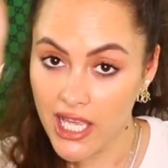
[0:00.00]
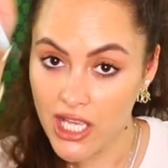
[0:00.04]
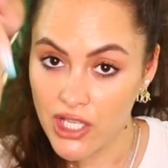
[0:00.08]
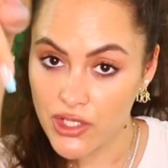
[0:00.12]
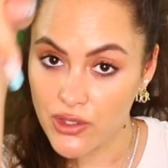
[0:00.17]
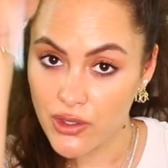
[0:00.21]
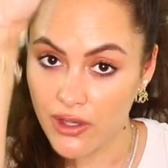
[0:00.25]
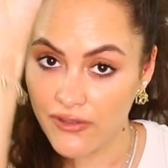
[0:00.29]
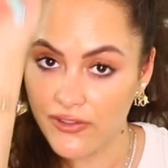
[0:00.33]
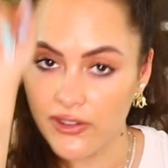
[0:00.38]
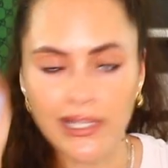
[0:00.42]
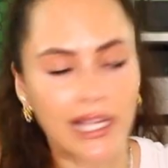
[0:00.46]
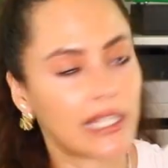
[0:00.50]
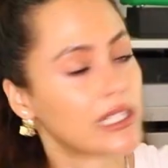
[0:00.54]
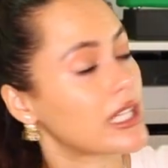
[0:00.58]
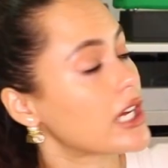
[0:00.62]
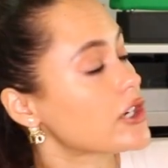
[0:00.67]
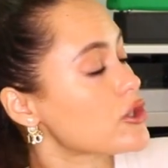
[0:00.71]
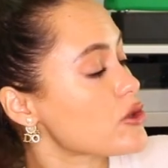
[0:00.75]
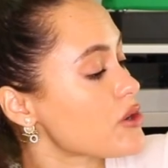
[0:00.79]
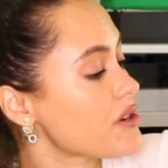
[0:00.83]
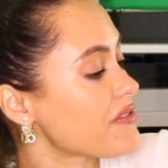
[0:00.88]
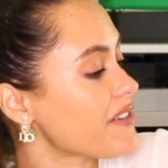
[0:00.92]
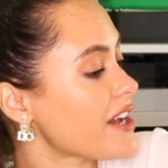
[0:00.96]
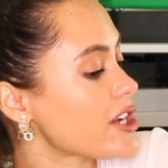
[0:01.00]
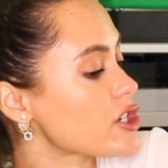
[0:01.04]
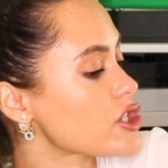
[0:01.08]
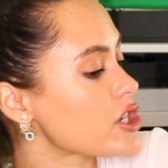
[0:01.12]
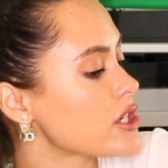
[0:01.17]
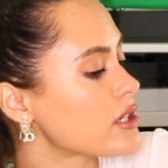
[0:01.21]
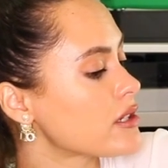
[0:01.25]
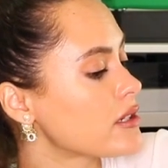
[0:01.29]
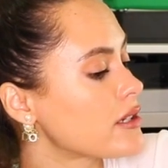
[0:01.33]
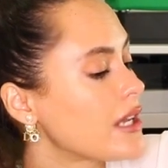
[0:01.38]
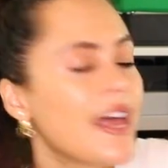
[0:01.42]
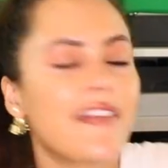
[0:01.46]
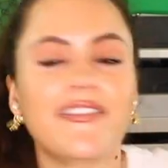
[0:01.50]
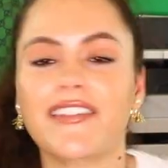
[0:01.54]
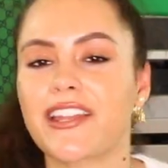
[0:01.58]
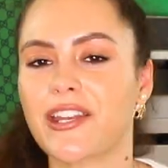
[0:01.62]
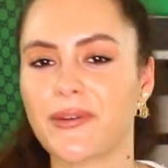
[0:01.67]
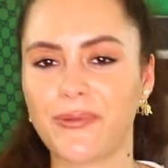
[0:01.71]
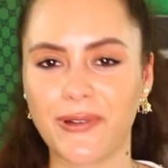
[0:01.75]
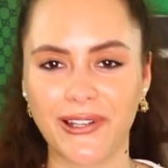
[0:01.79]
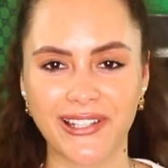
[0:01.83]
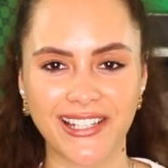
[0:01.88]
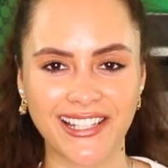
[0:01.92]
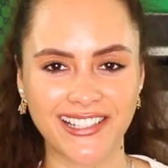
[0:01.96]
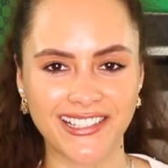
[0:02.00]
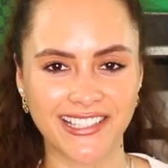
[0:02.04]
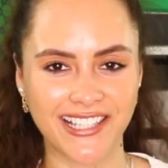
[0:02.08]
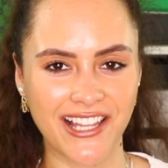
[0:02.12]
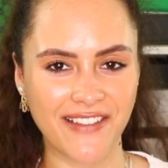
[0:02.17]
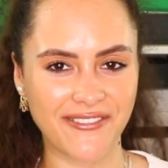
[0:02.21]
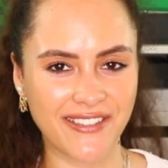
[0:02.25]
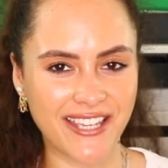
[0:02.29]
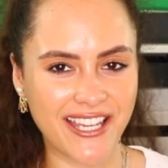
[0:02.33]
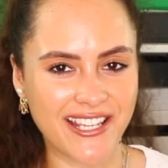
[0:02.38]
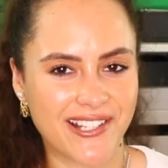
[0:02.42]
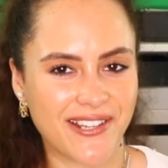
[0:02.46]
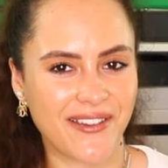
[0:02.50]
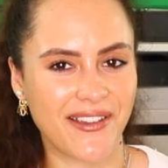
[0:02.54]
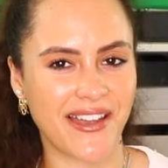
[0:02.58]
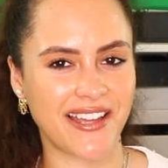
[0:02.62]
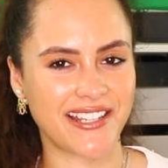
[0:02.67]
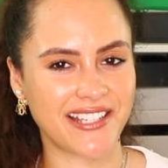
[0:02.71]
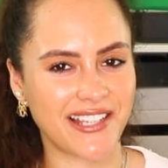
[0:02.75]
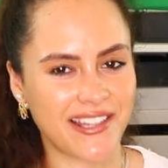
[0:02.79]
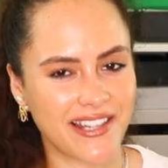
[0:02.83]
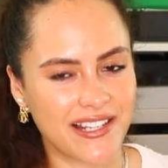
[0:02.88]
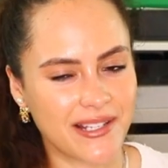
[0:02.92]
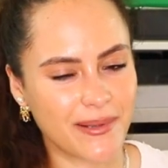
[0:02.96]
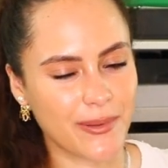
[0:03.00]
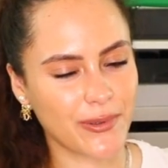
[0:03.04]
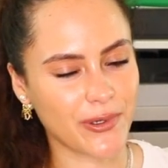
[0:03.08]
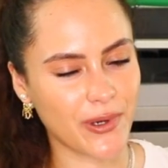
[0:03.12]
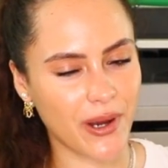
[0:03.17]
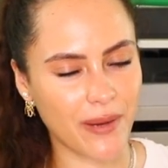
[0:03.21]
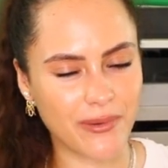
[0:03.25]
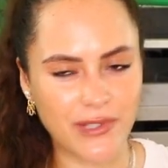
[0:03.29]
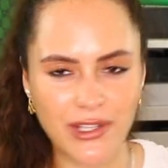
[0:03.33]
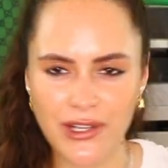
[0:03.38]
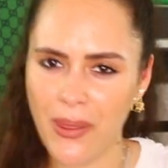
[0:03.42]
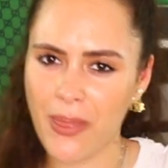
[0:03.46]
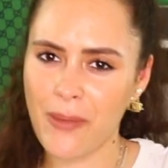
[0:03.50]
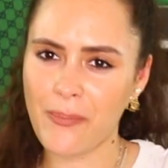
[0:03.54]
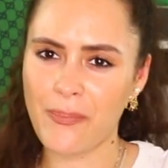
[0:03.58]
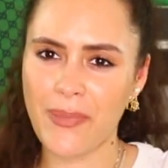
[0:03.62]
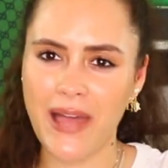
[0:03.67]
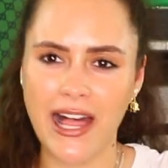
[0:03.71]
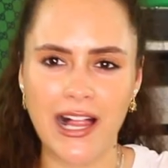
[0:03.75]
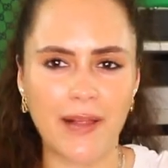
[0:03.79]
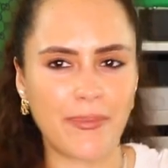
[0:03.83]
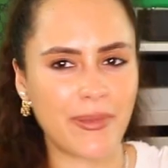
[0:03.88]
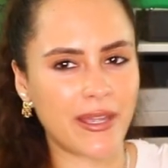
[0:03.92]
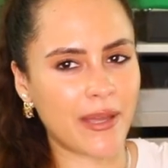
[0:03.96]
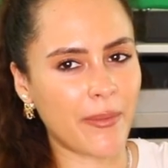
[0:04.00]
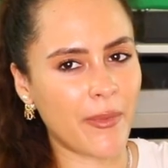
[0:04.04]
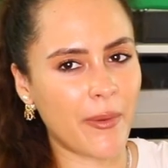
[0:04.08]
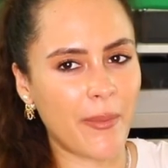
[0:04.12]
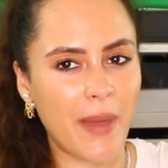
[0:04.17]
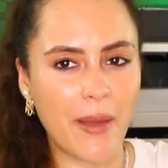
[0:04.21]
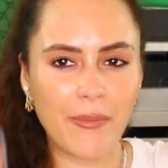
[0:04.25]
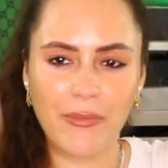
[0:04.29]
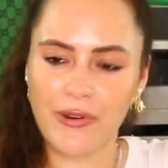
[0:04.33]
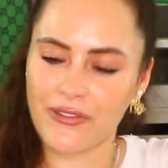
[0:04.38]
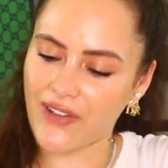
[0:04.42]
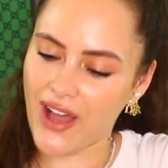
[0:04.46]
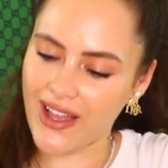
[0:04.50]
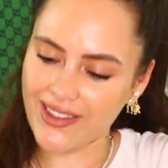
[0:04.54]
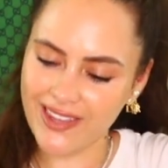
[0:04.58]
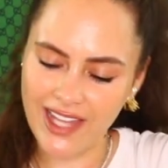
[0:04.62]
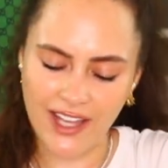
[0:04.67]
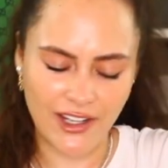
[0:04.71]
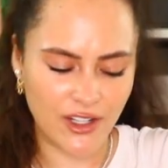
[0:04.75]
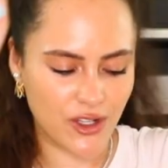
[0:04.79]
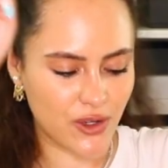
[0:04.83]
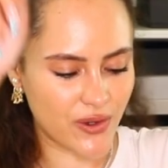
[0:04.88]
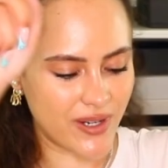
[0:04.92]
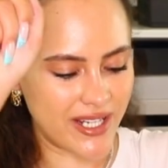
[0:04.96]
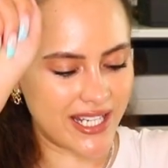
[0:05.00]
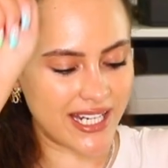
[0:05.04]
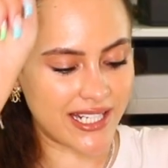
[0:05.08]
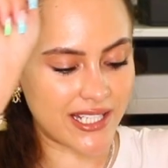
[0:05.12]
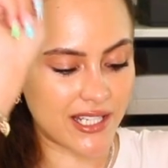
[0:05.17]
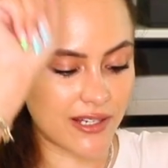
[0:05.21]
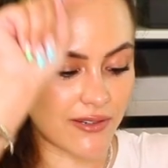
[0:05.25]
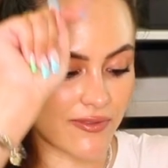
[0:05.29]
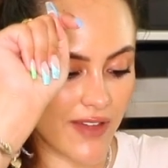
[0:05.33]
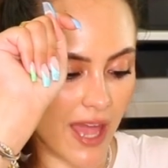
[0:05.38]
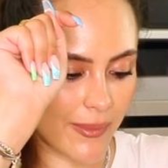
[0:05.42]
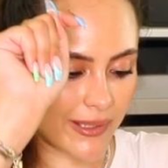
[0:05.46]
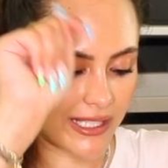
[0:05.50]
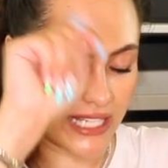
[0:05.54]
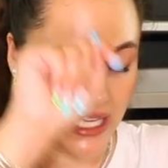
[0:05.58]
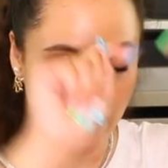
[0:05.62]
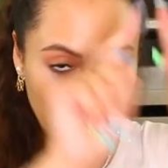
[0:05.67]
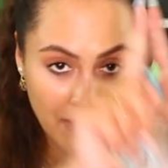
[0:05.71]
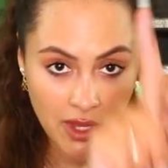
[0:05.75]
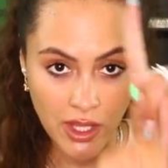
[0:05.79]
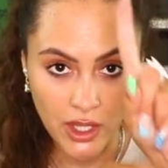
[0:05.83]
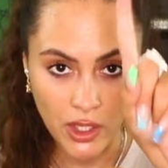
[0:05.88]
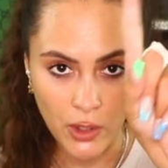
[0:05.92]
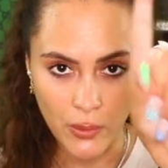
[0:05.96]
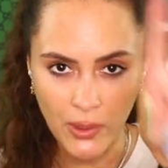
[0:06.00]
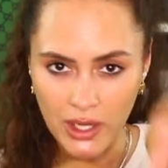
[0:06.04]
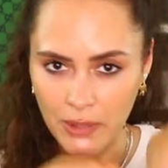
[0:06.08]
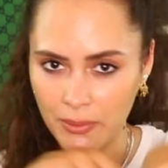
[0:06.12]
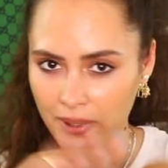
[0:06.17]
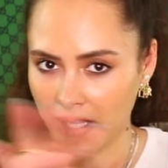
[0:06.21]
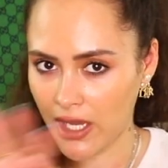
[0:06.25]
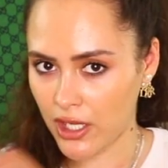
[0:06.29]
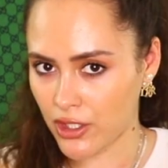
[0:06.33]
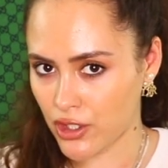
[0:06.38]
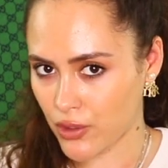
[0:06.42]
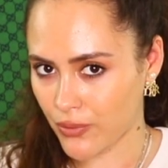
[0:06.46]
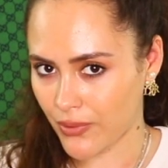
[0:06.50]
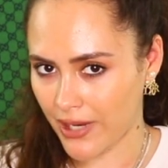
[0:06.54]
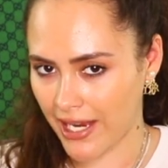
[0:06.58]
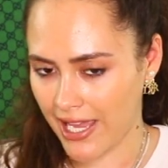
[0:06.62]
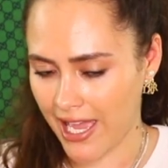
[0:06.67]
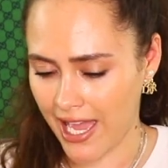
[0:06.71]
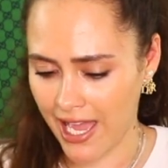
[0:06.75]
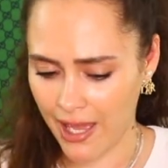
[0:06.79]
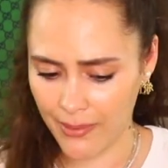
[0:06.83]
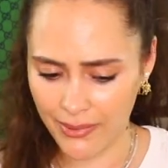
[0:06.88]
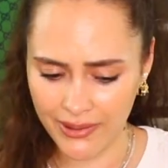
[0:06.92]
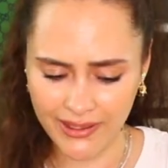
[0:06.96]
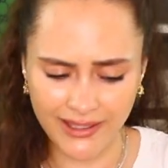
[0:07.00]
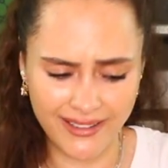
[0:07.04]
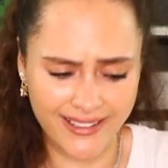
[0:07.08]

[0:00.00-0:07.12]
So if you like luxury fashion, then you're probably going to love it here. So head down there, subscribe, turn on the bell, become a member of our luxury addicted family. When are we going to rehab?